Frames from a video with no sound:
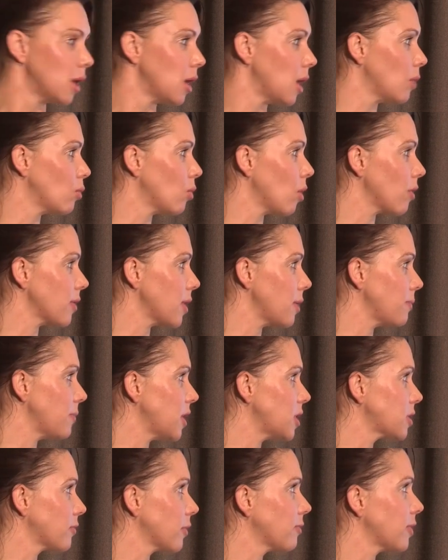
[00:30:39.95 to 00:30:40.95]
And what that
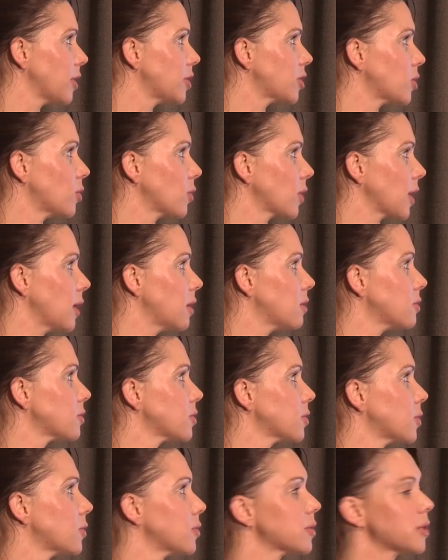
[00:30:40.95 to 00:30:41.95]
means for regional
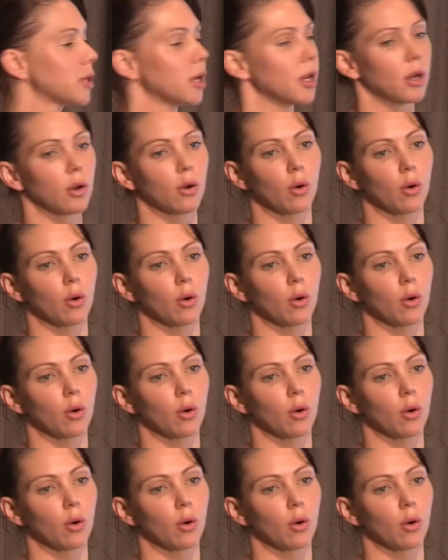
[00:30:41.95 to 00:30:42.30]
councils,